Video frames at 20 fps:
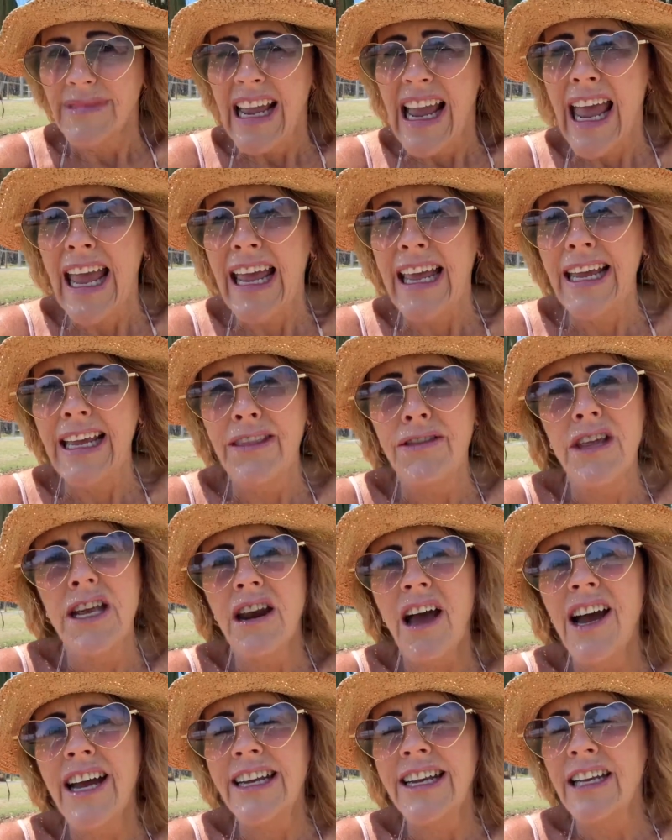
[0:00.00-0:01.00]
And the
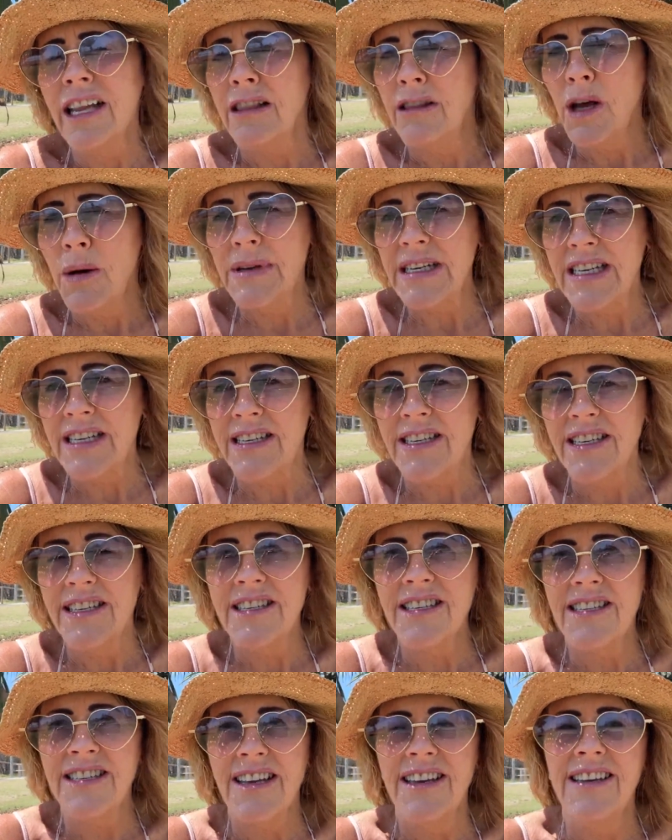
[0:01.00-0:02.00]
9
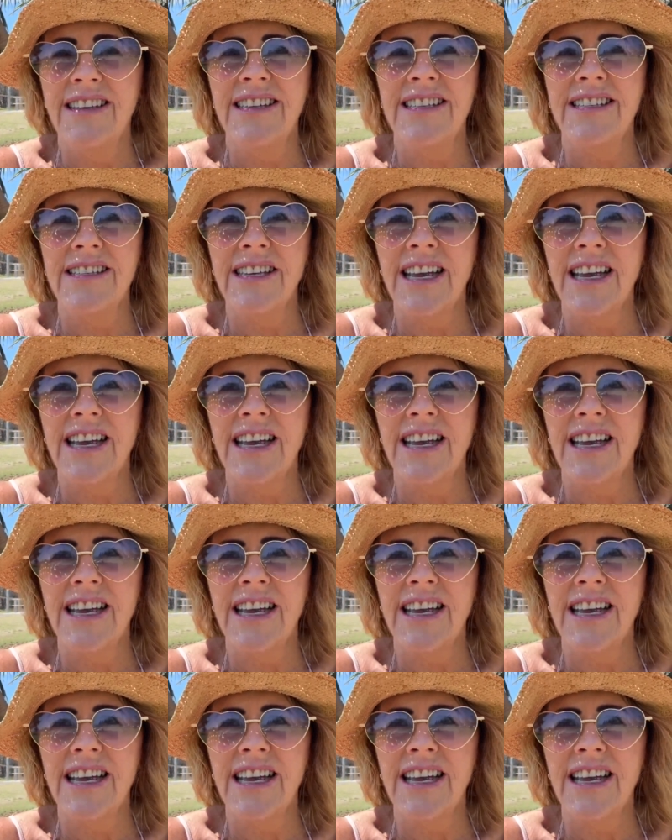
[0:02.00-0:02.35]
kilometres is